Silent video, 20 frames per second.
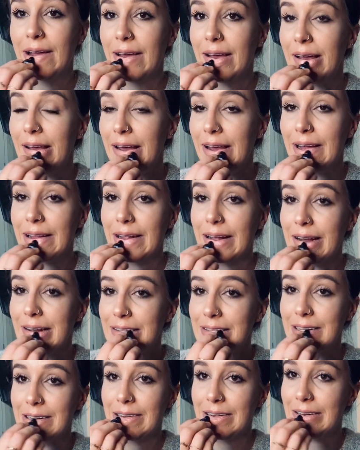It
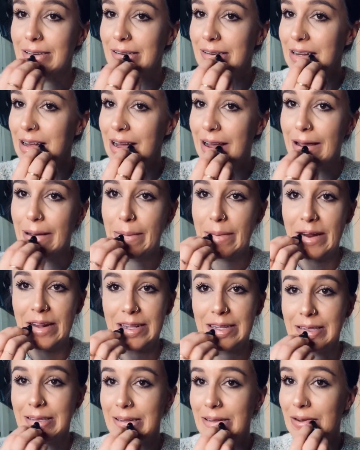lasts a long time and
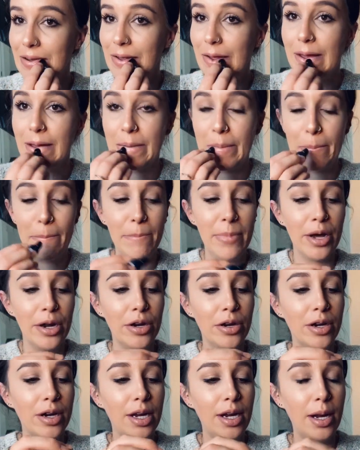it's still like
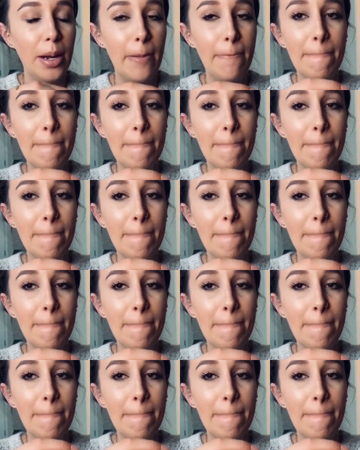buttery.